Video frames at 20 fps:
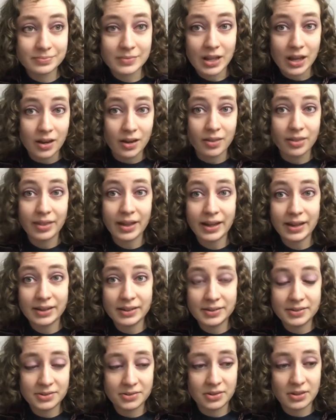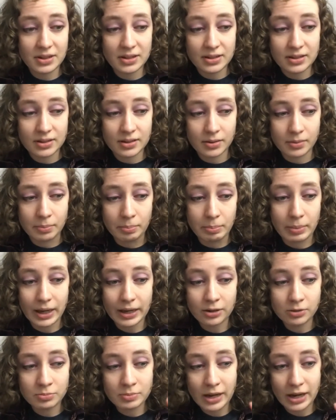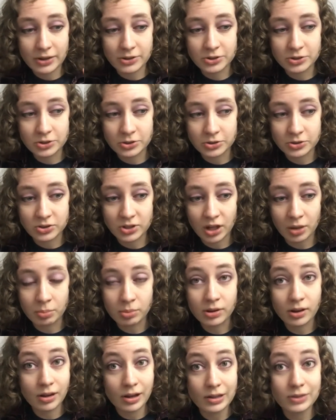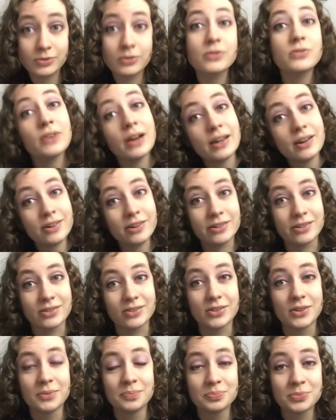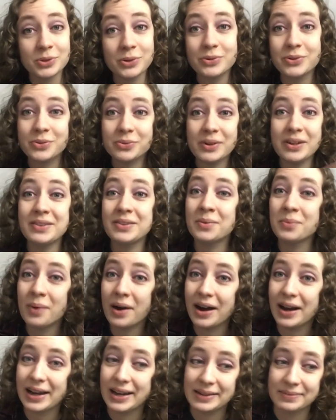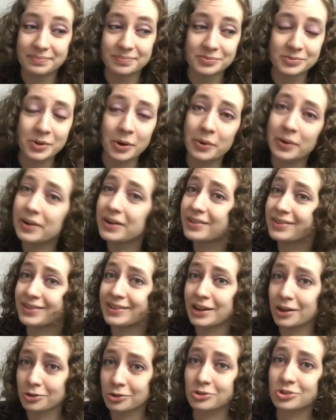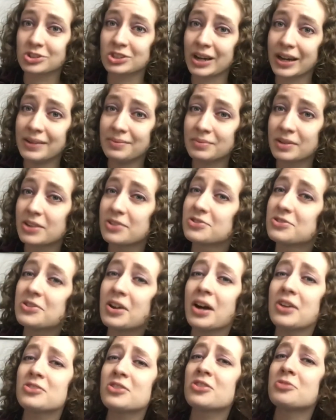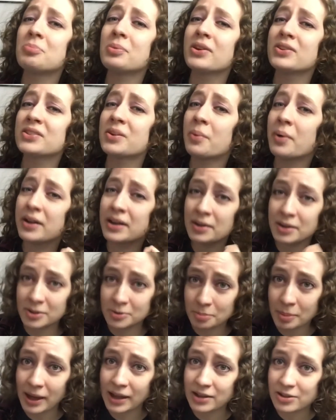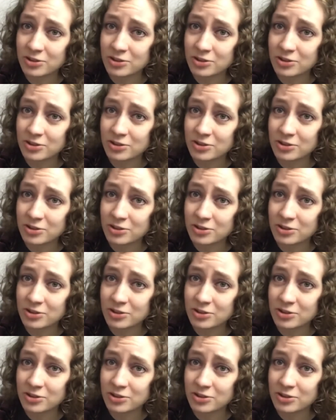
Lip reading: and that is the Battlemaster subclass for fighters. There was a reason why Ronin is an Eldritch Knight, and it's not just because I wanted spells,